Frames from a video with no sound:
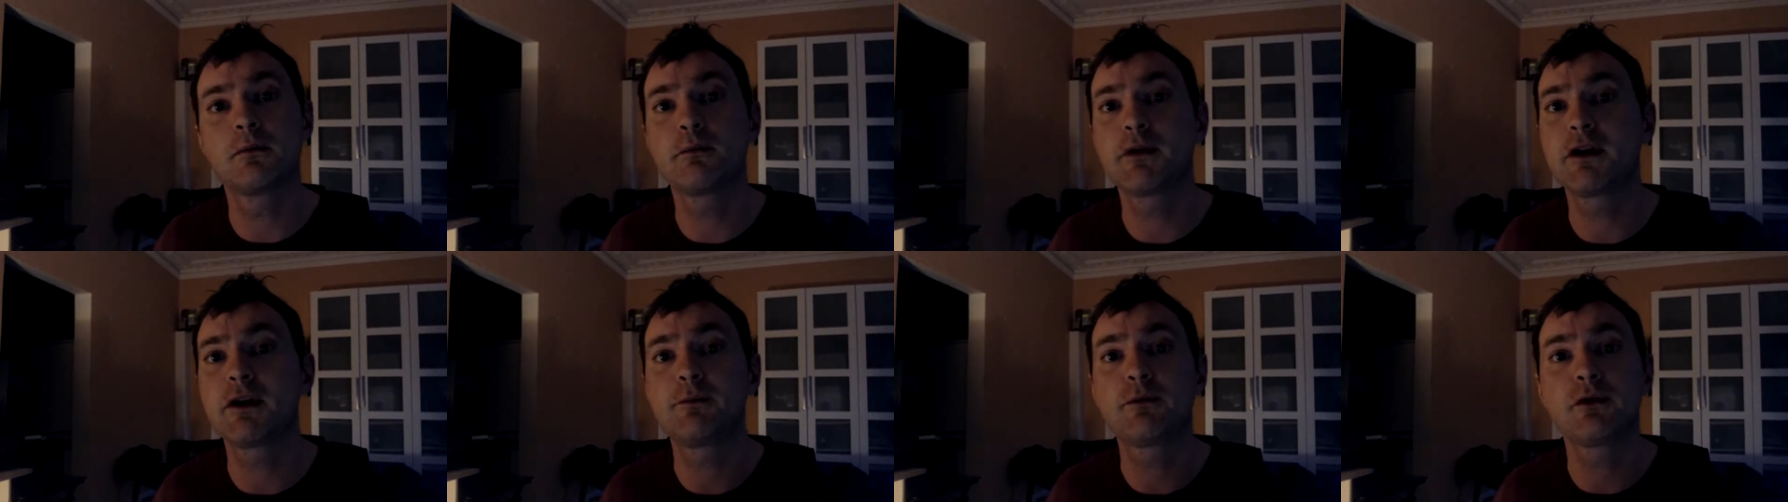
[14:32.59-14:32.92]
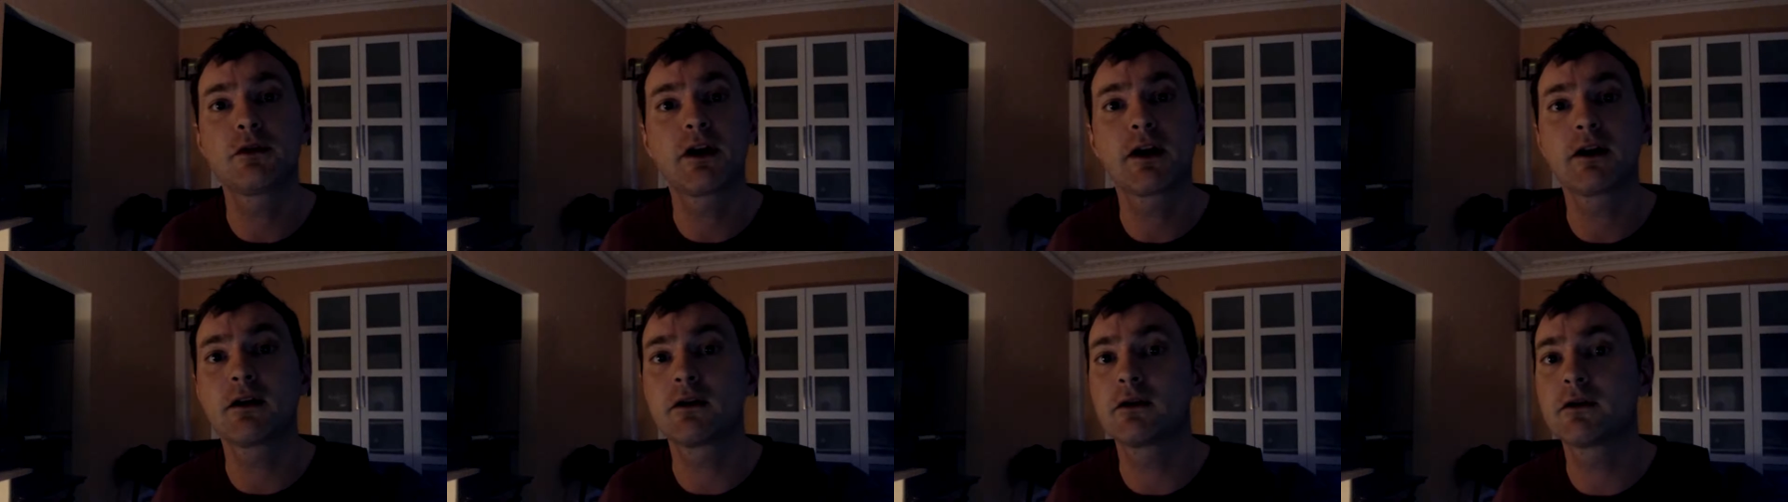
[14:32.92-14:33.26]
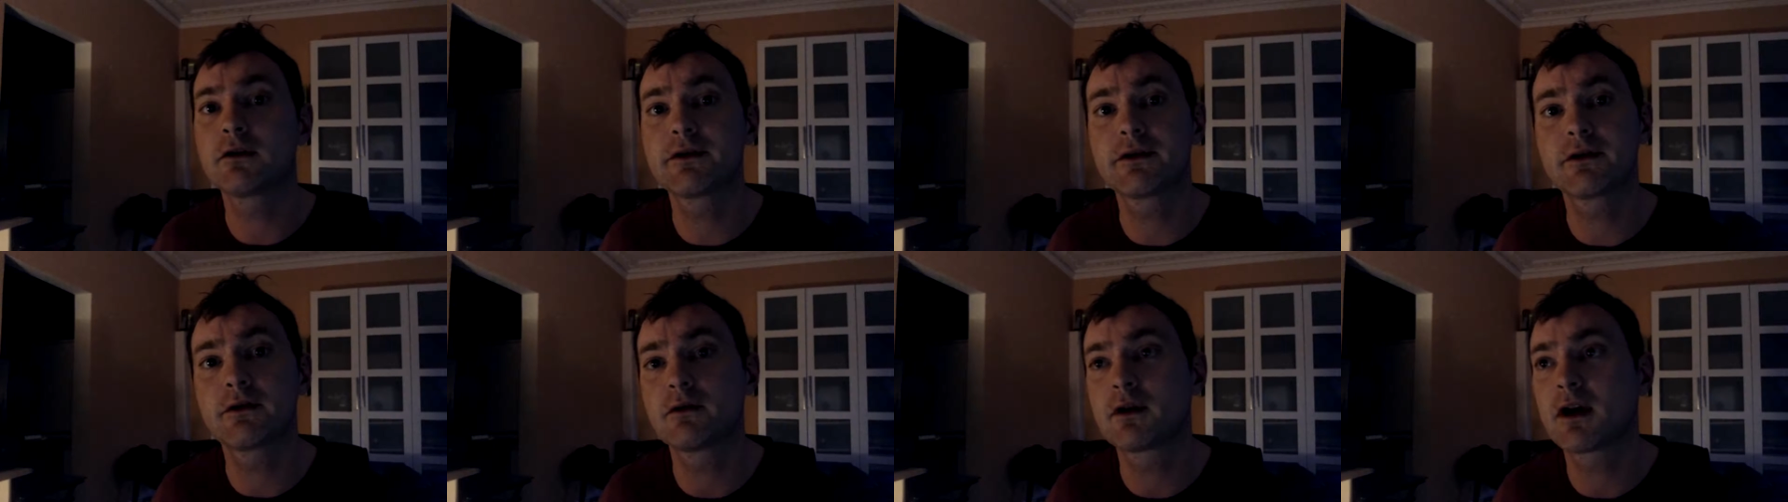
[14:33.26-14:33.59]
people like
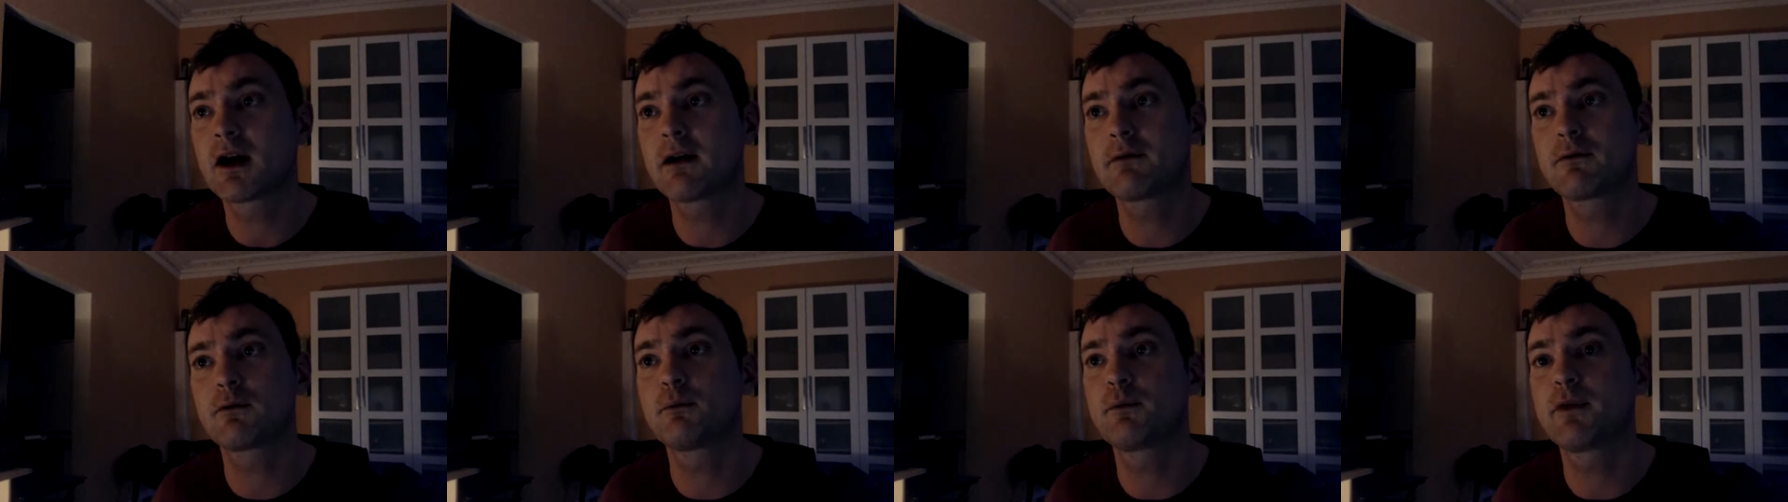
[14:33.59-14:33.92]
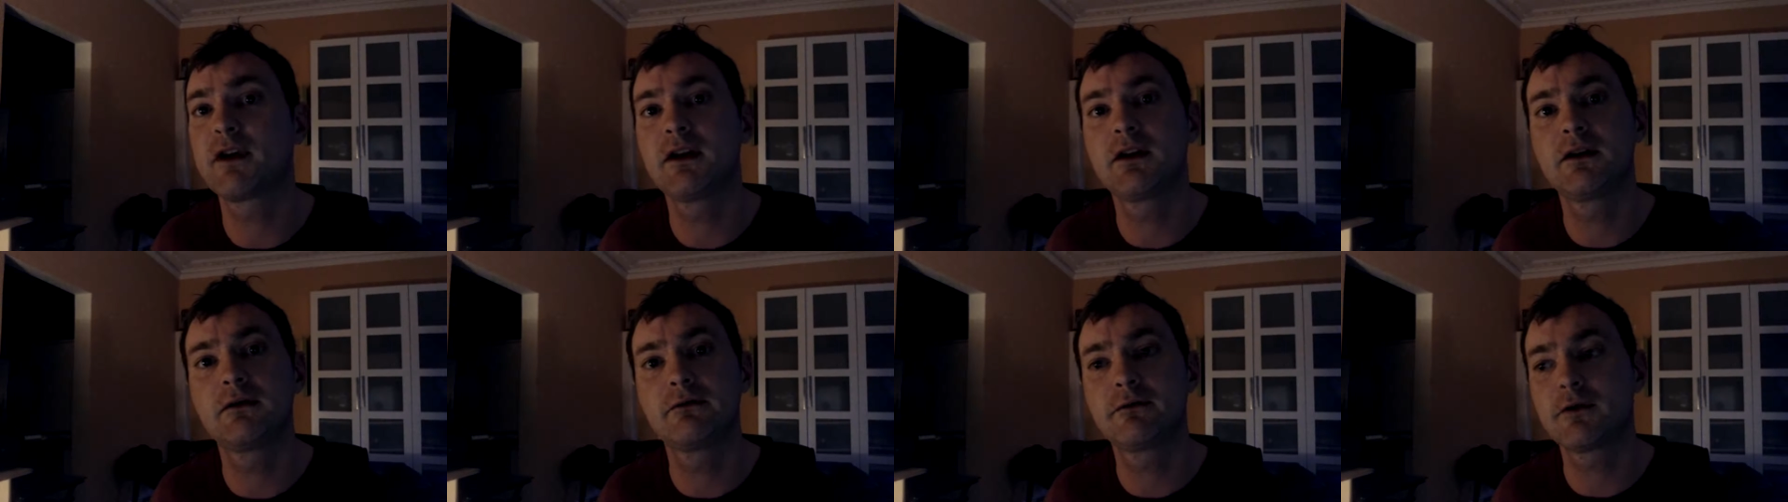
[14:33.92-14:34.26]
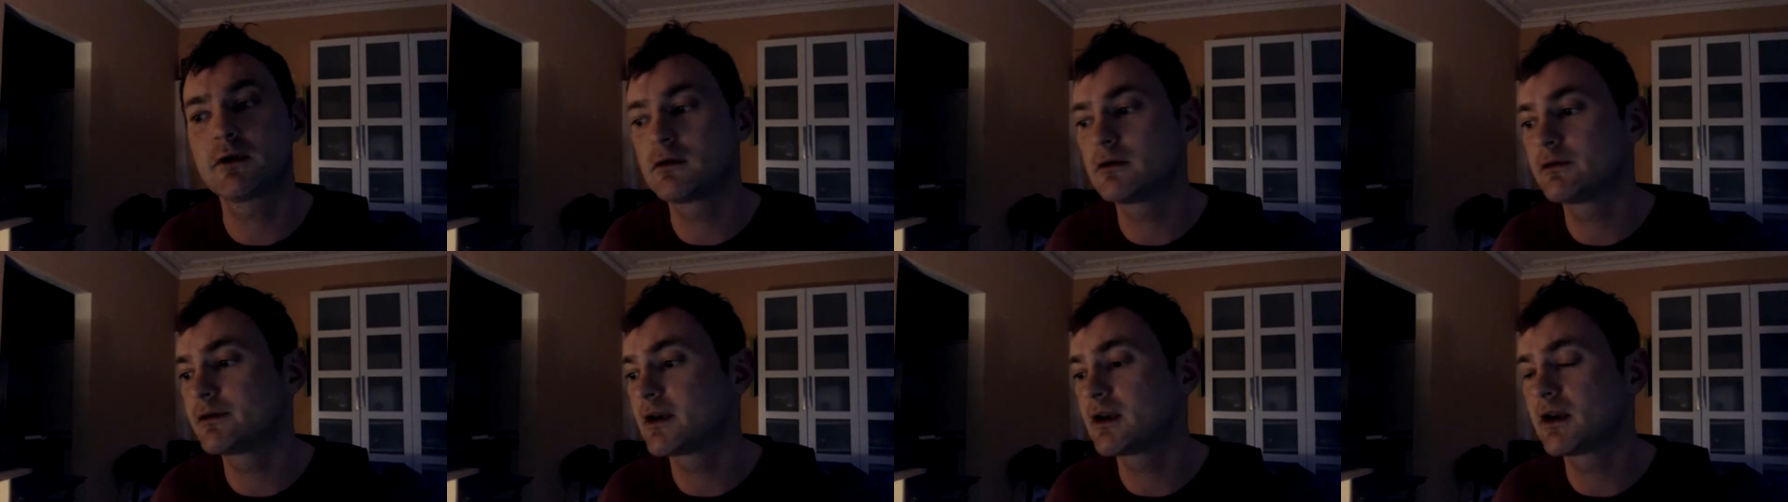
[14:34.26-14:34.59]
us who haven't been
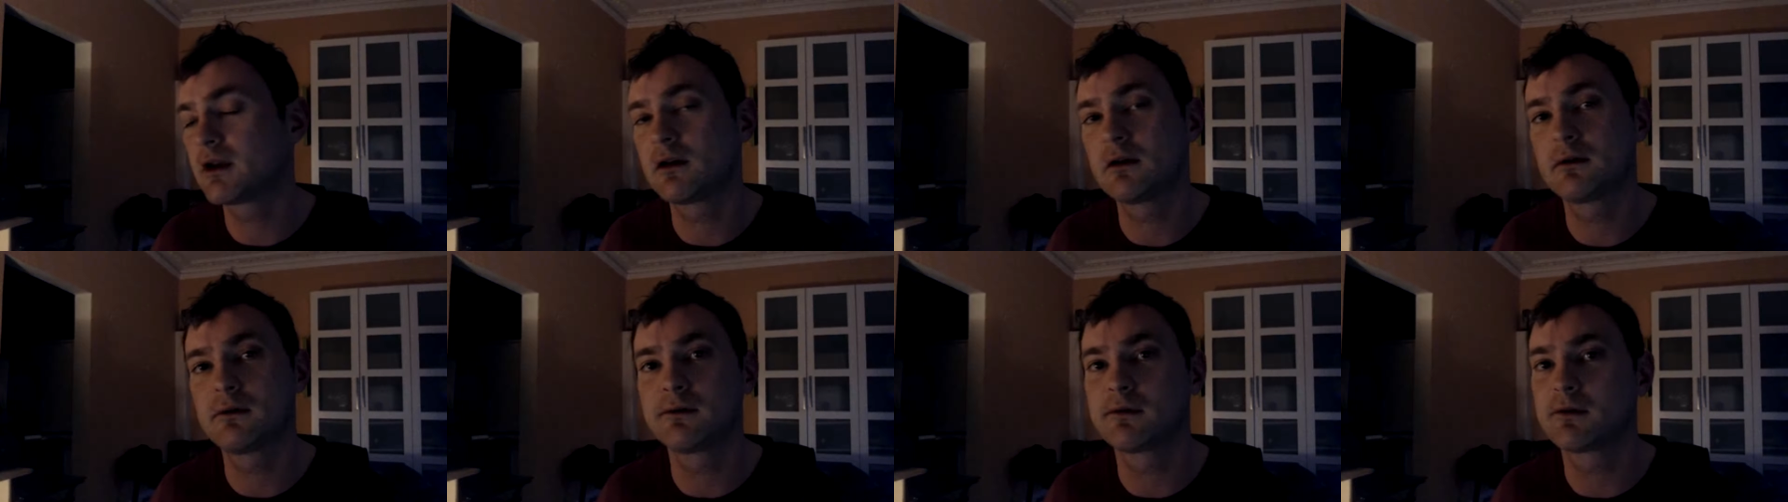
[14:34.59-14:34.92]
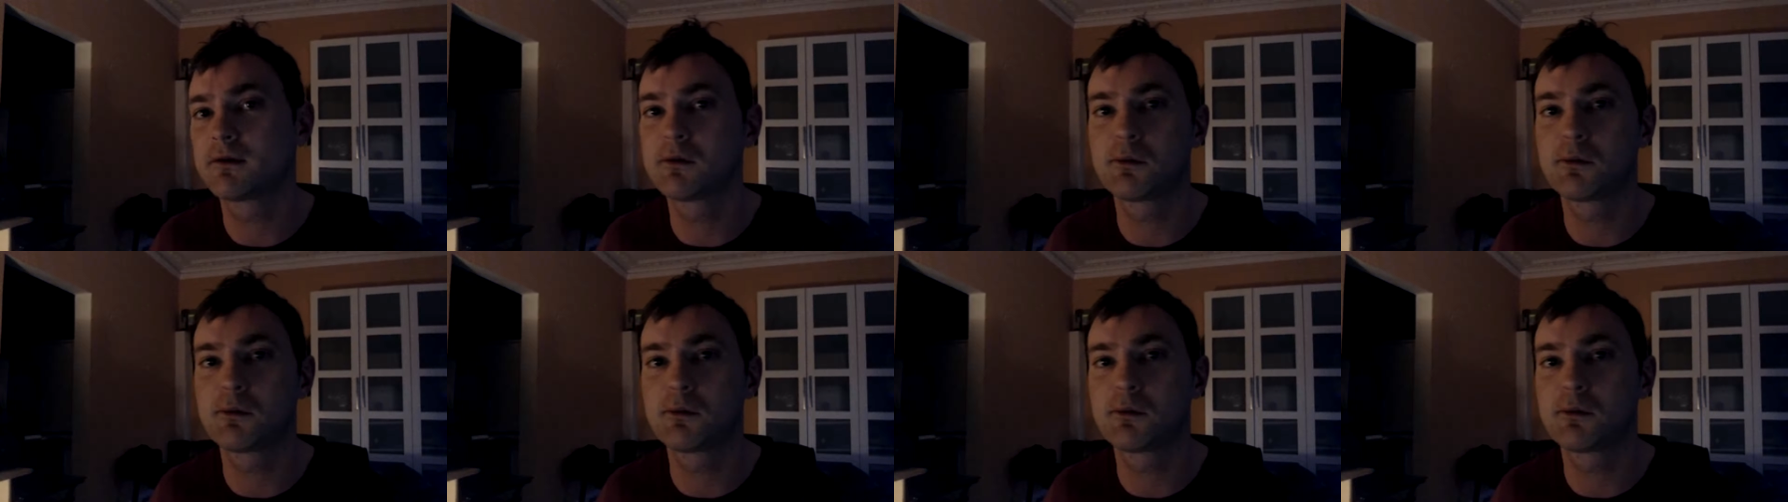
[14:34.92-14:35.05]
involved in